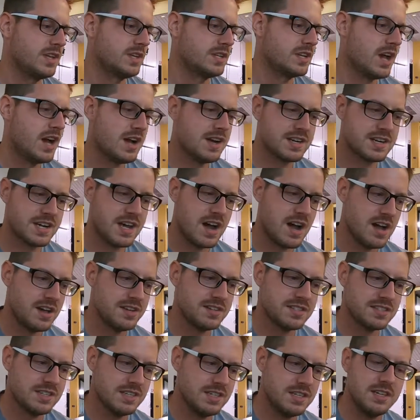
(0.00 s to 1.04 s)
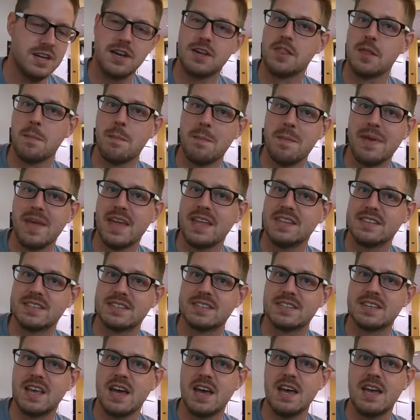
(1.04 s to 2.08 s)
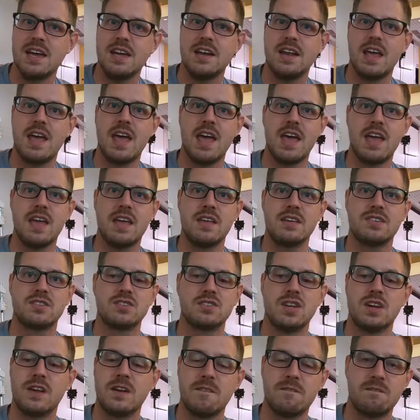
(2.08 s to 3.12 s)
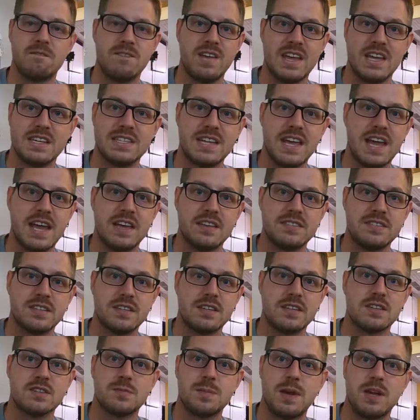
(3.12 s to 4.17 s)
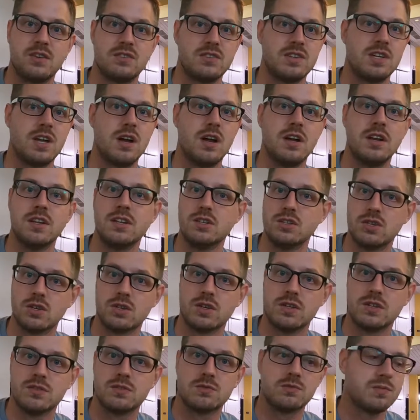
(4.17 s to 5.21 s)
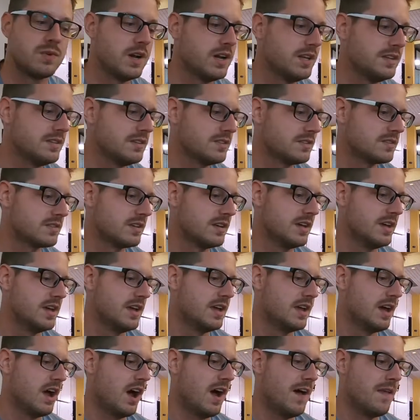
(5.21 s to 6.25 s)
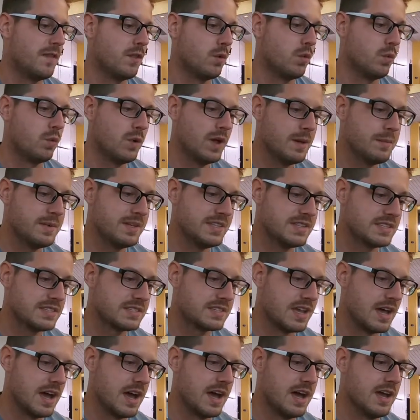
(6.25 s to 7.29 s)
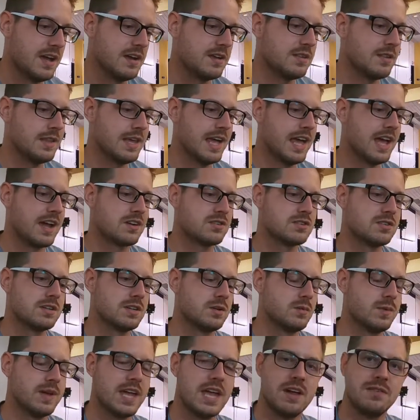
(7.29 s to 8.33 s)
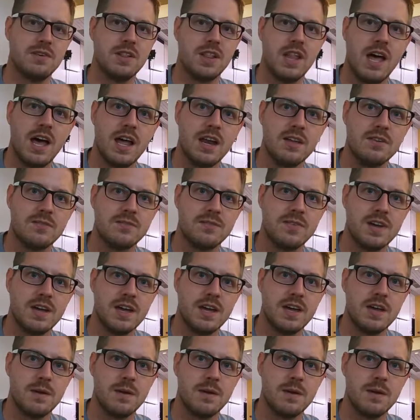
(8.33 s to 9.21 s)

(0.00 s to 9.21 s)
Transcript: Jan Koski on the men's side has done fantastic, especially on endurance runs. On the women's side, we have a lot of